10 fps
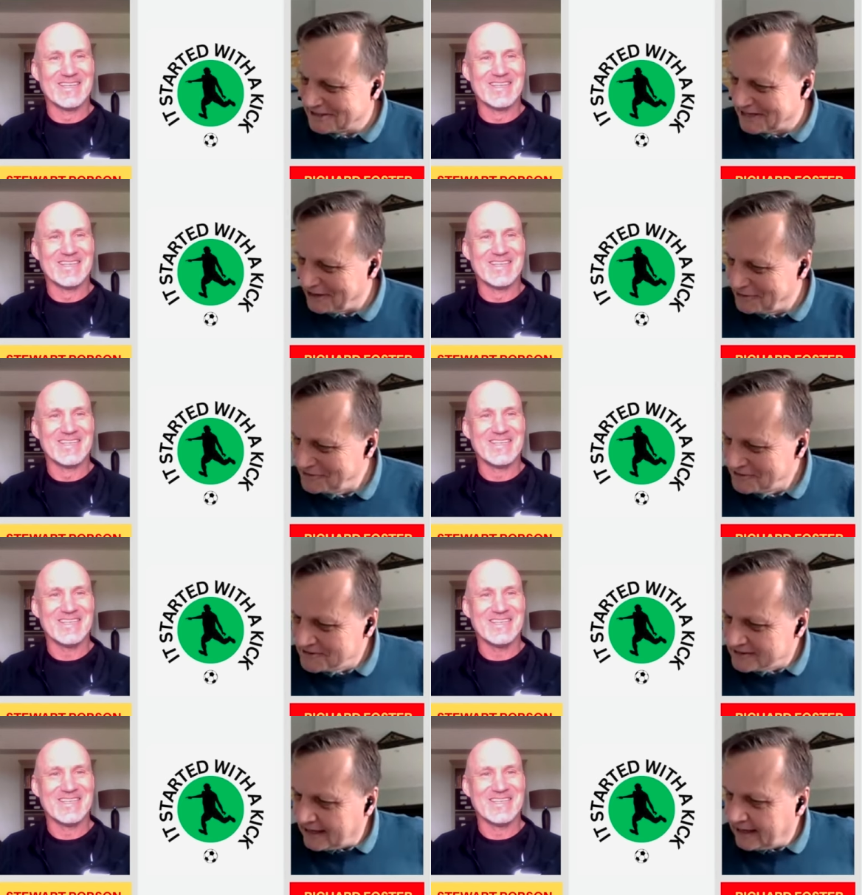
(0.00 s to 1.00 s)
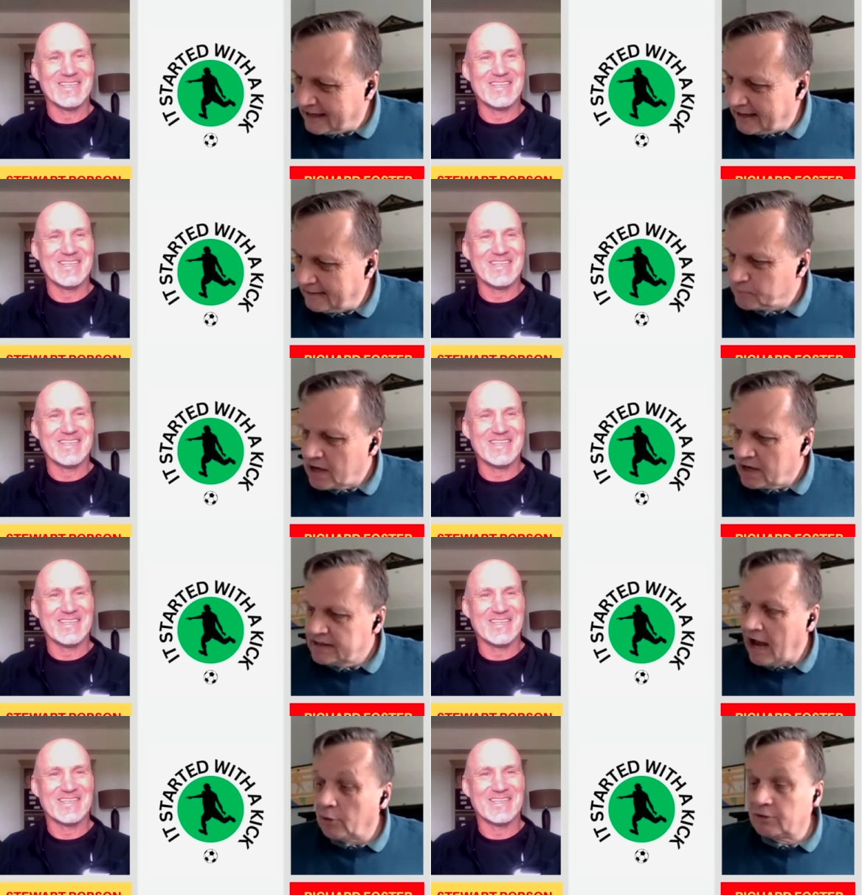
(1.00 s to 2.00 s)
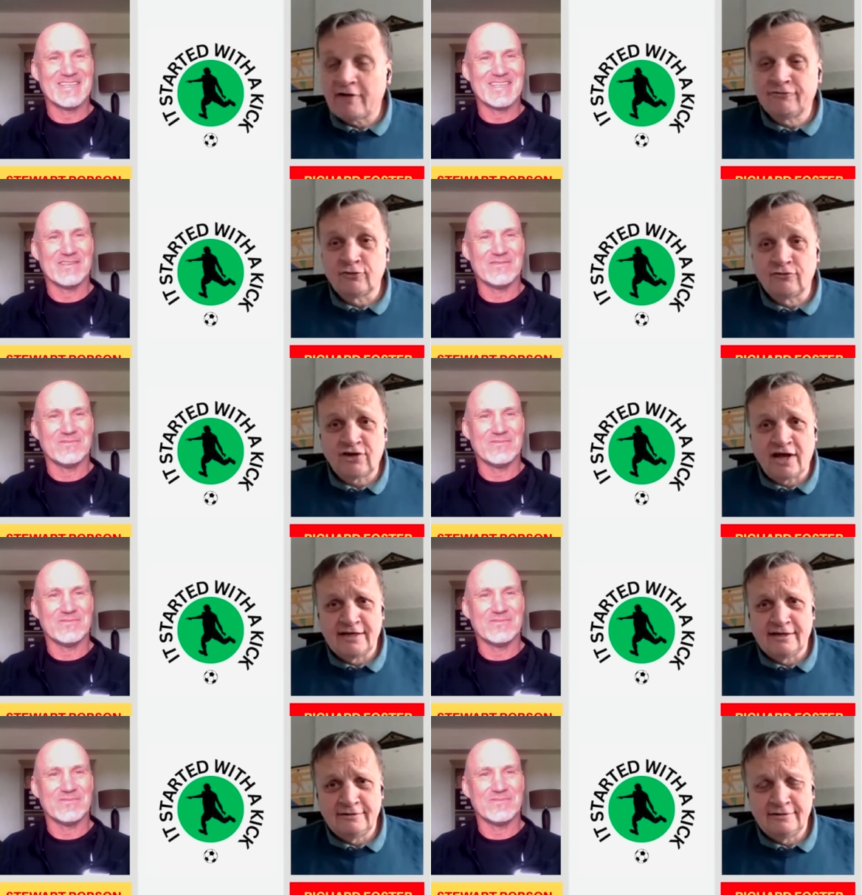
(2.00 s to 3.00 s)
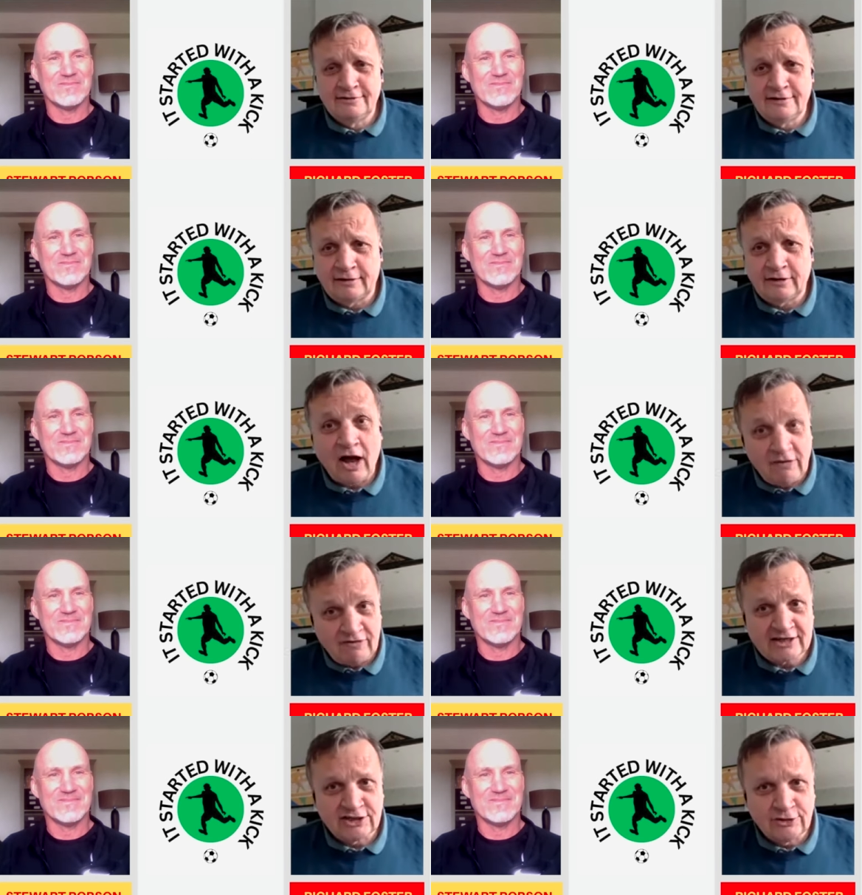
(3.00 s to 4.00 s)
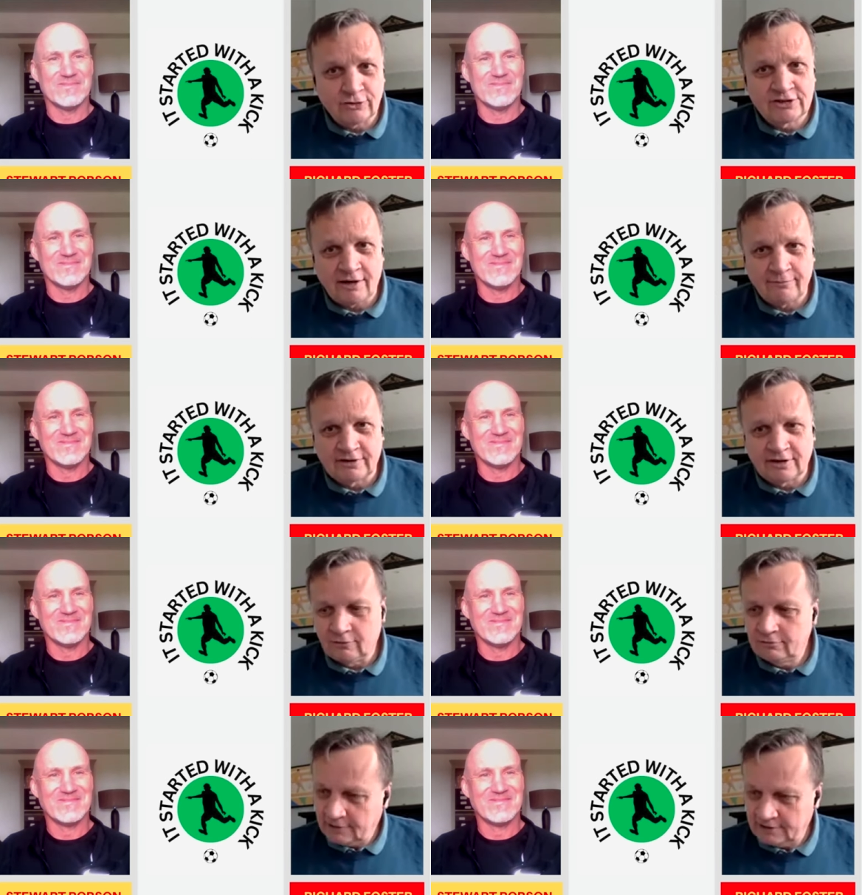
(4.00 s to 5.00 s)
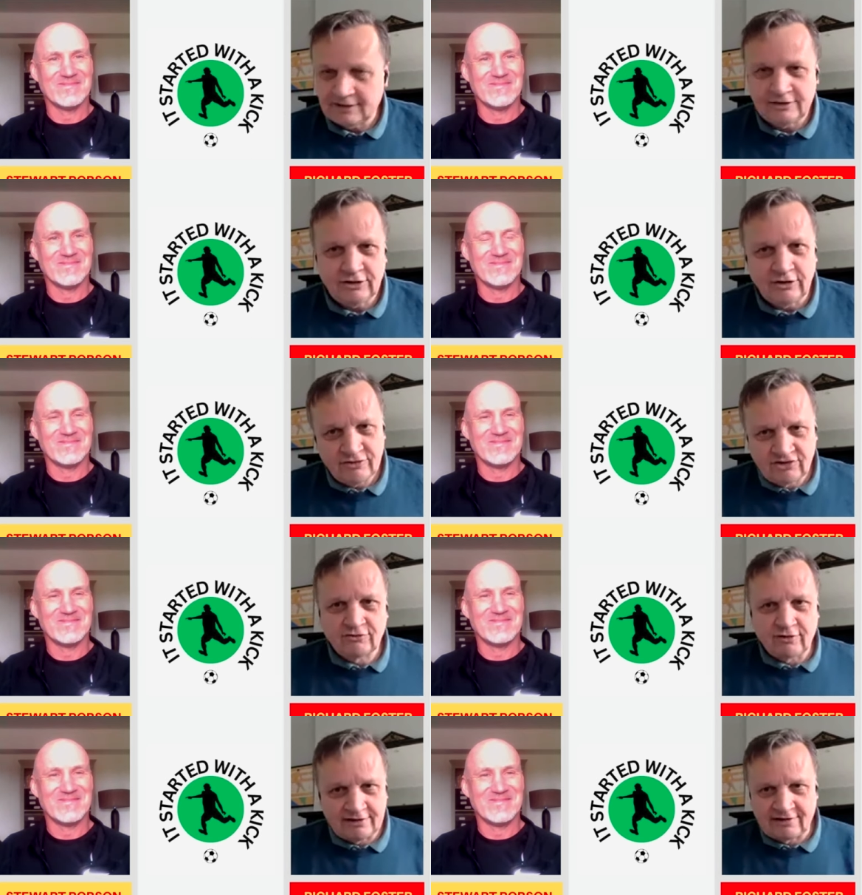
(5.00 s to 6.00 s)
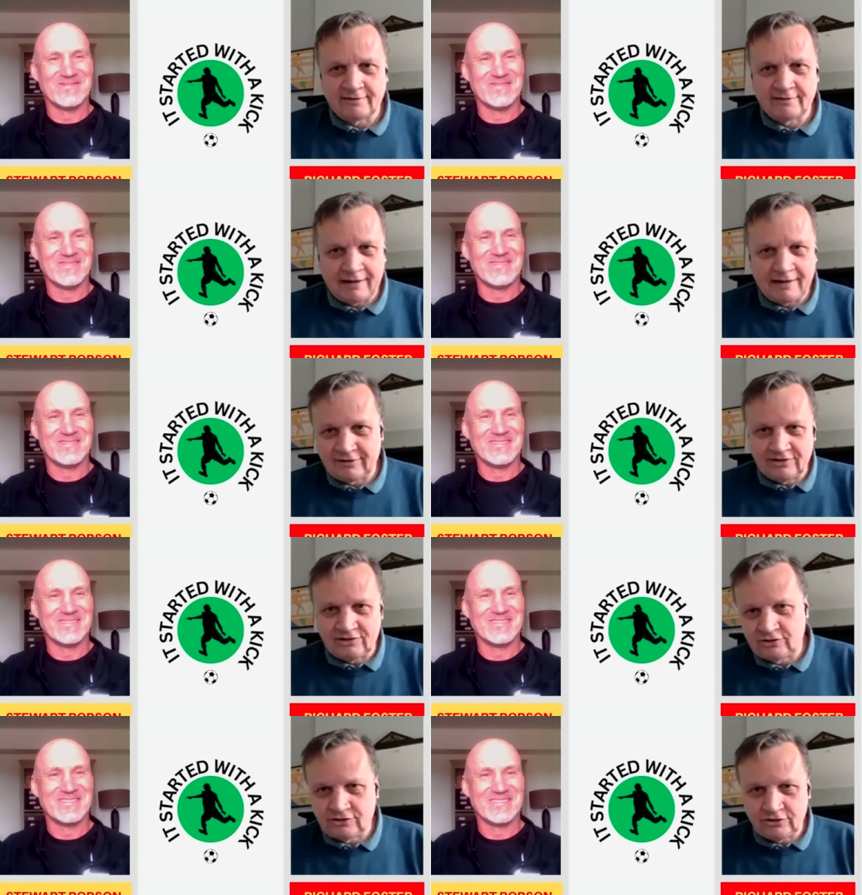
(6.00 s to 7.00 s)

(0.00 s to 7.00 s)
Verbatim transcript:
Speaker 1: So, um, yeah, I would love to have seen I've actually looked up the goal, and it, you know this is the great thing about this: you can